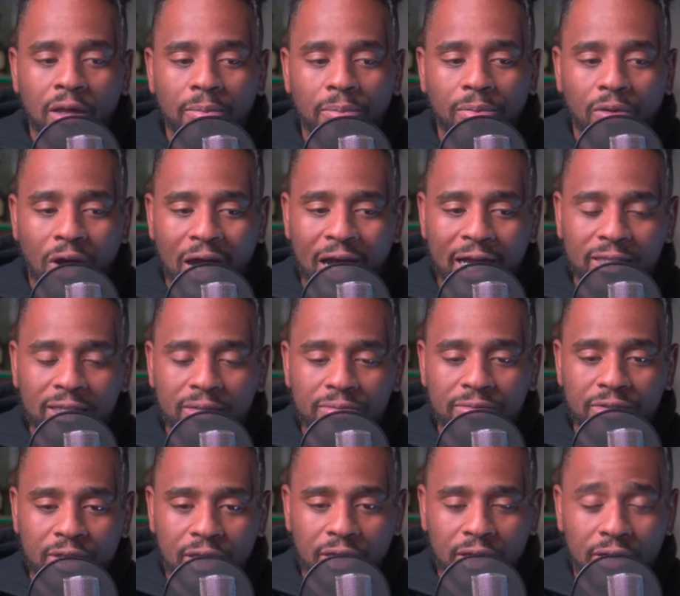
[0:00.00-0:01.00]
pride
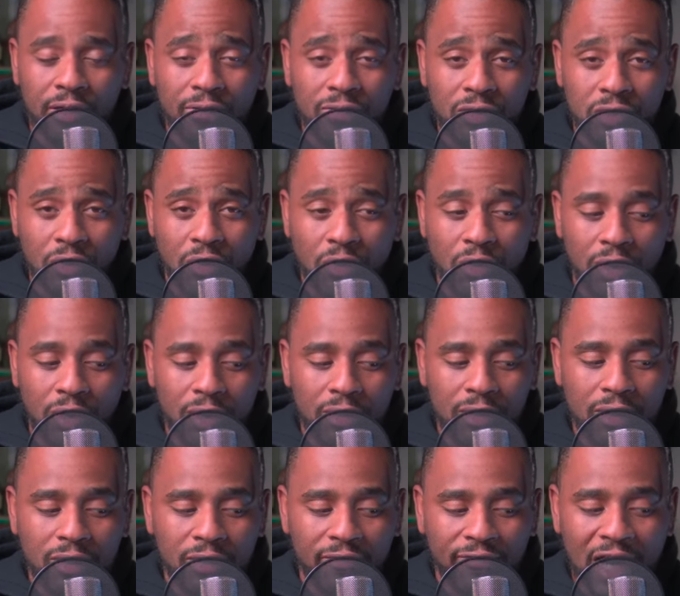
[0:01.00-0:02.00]
themselves on
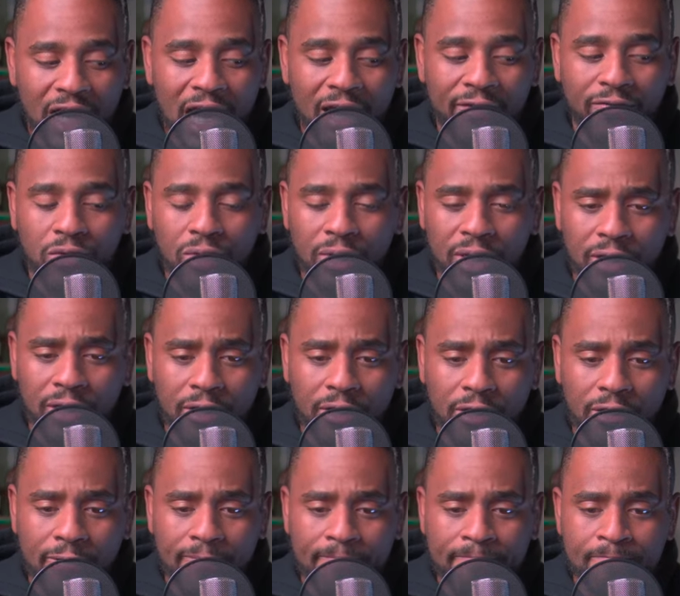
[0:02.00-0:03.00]
survival
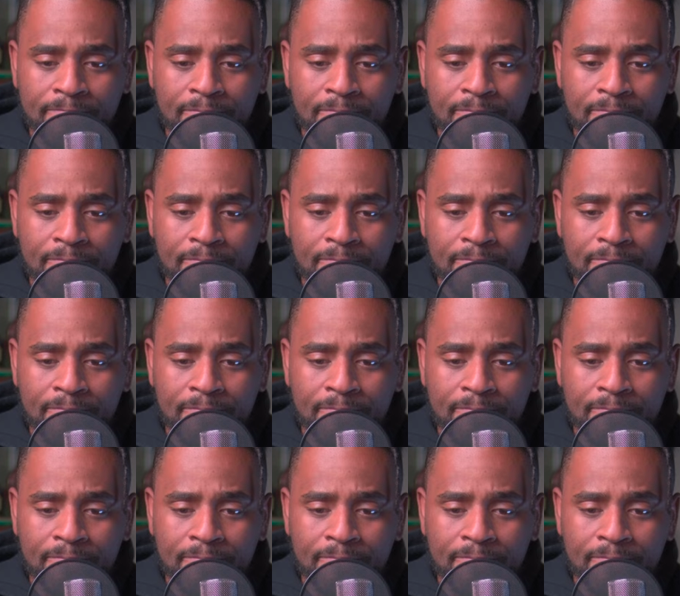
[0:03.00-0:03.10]
gear